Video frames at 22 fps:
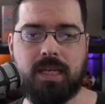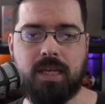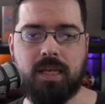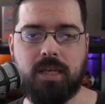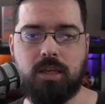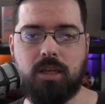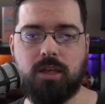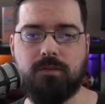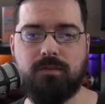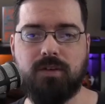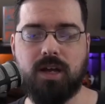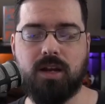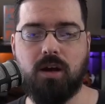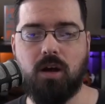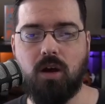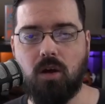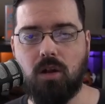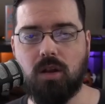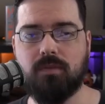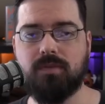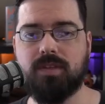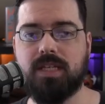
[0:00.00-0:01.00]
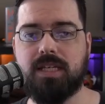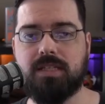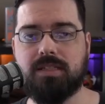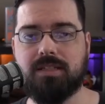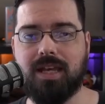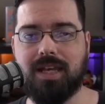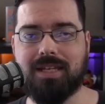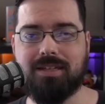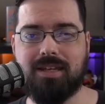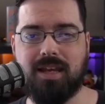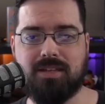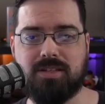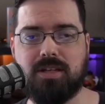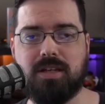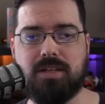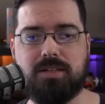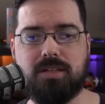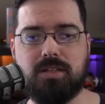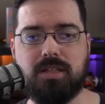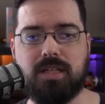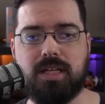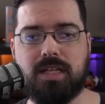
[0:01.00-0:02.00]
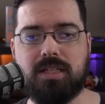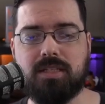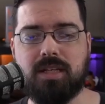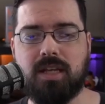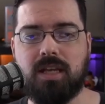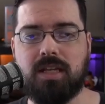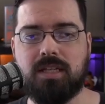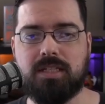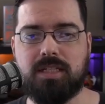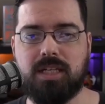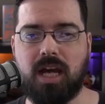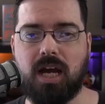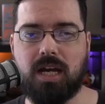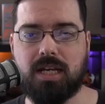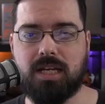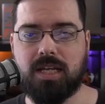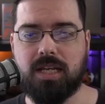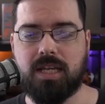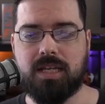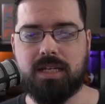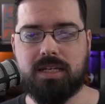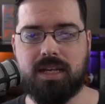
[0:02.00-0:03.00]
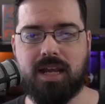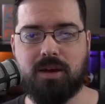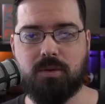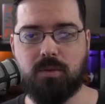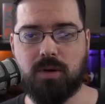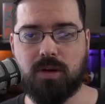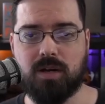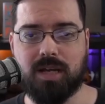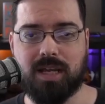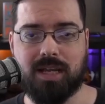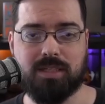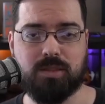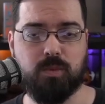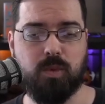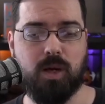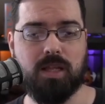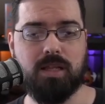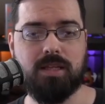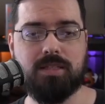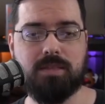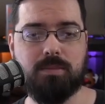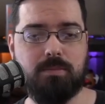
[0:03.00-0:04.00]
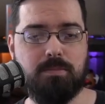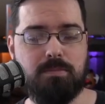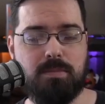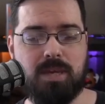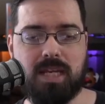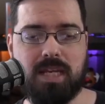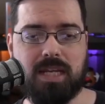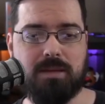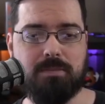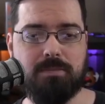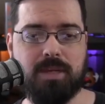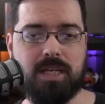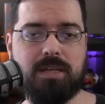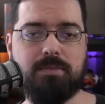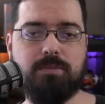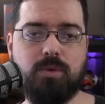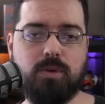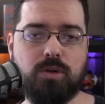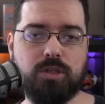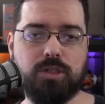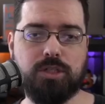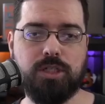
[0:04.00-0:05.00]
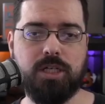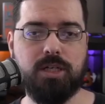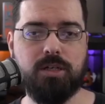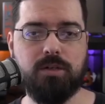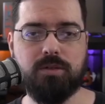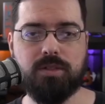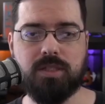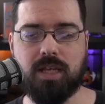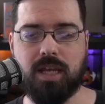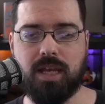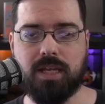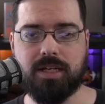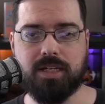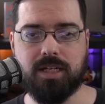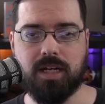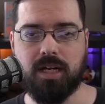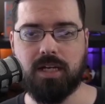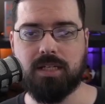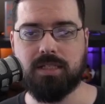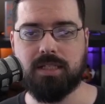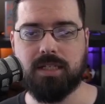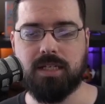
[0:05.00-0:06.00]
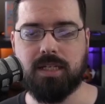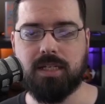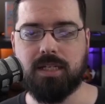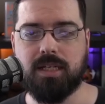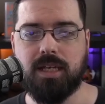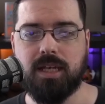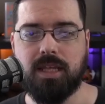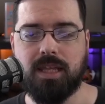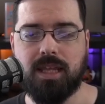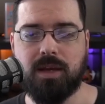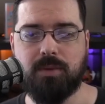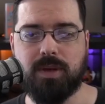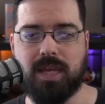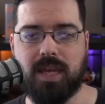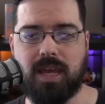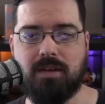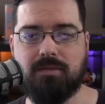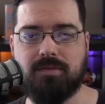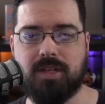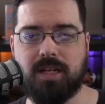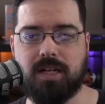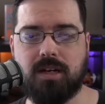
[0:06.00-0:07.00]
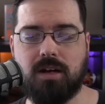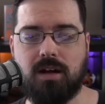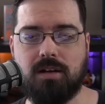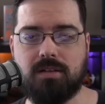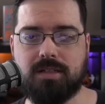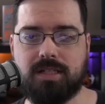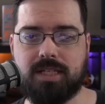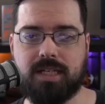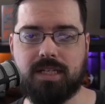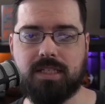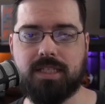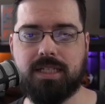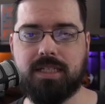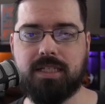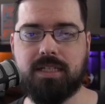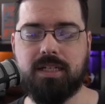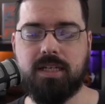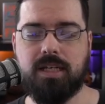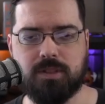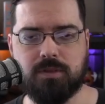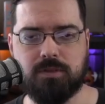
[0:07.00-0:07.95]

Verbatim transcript: You can find all of these at DestinationLinux.Network, as well as many, many more shows and content that we have there on DLN.